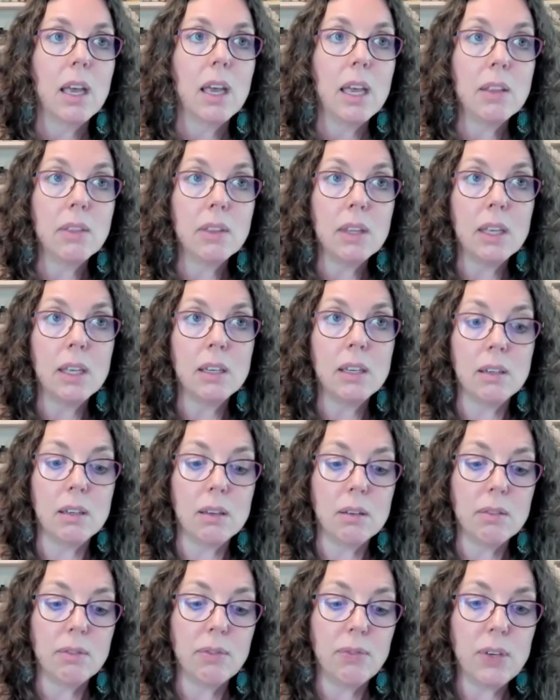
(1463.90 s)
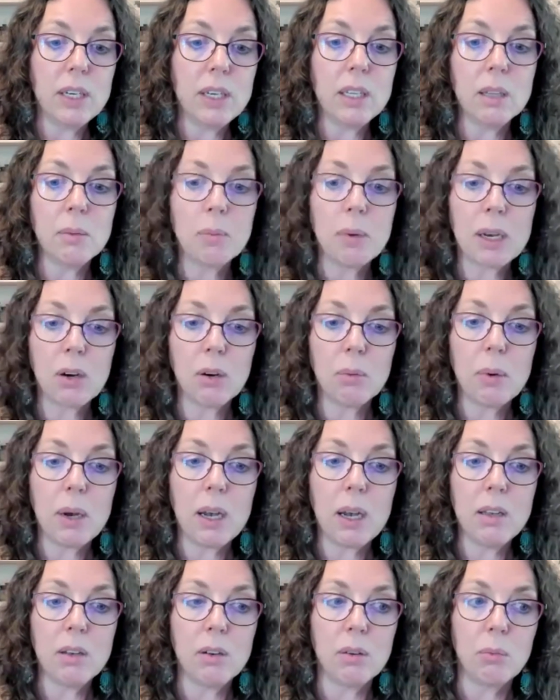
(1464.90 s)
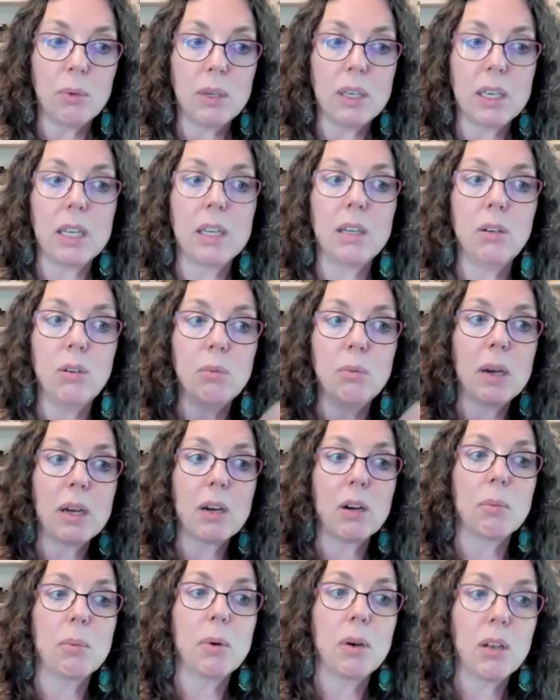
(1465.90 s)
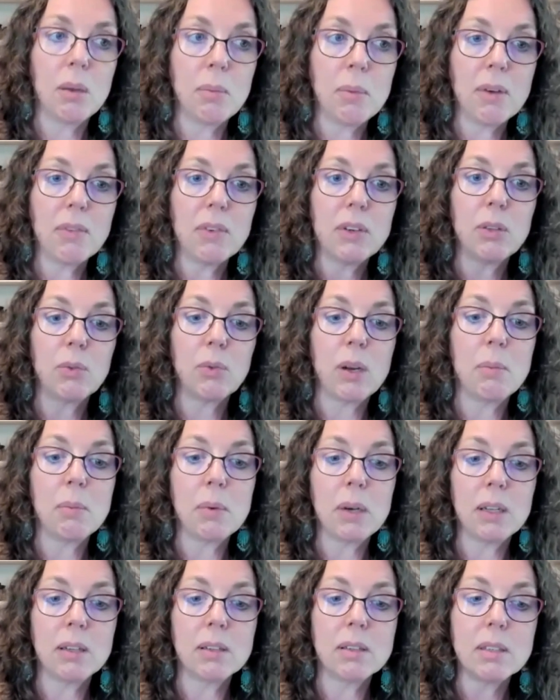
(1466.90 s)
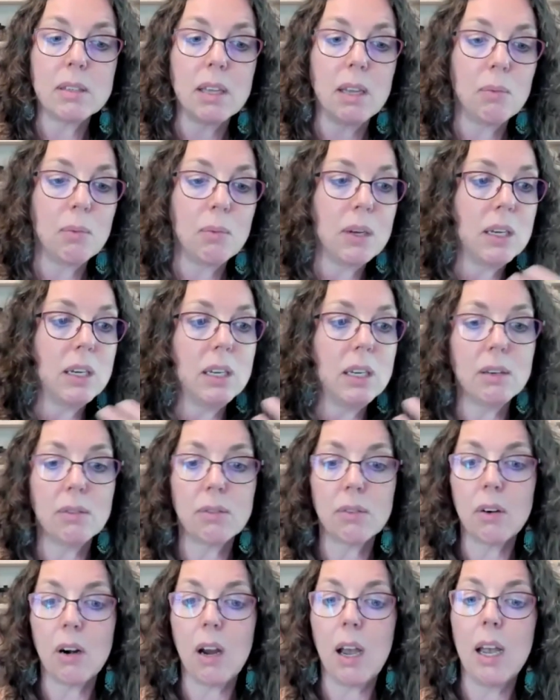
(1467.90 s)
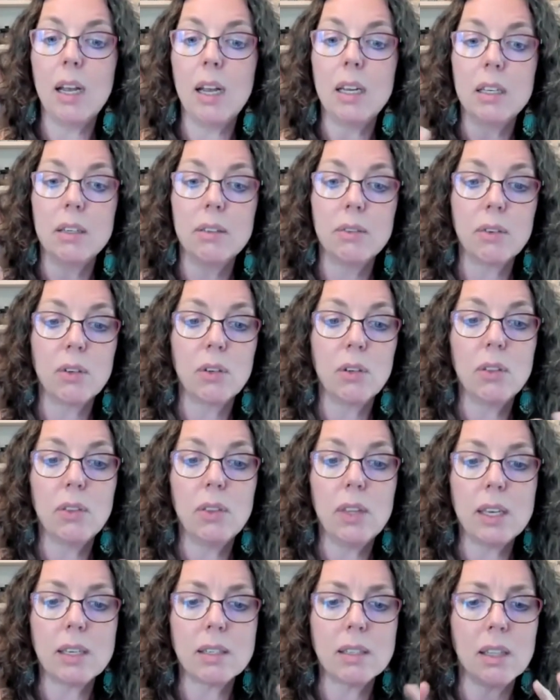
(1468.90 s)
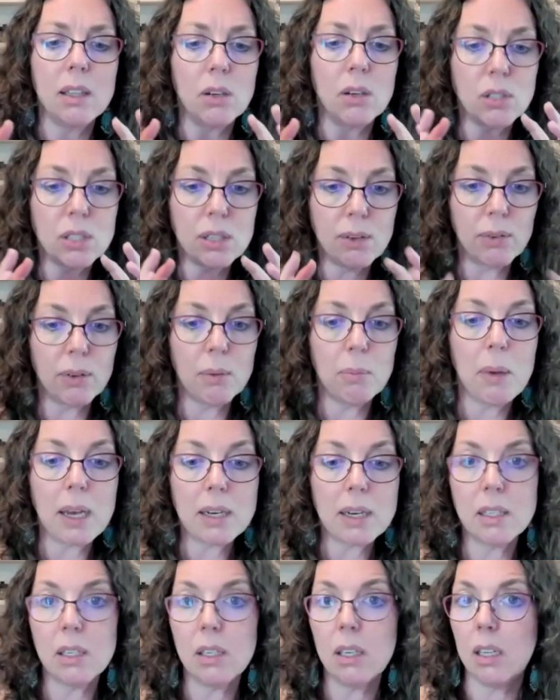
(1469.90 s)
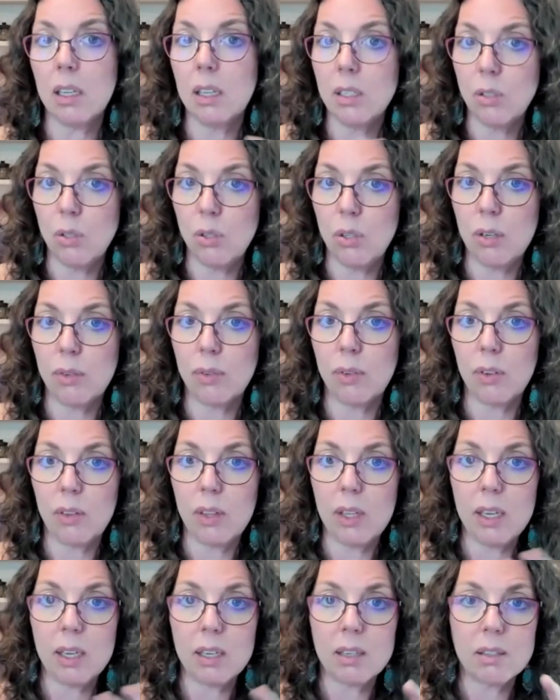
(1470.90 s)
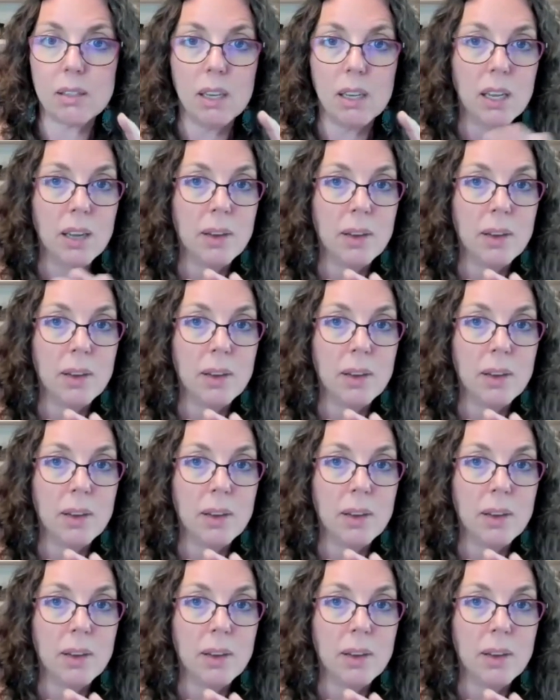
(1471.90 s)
And then feeding the microbiome. We get a new microbiome every 3 months, and we need a variety of good things. And there are different bacteria that do different things.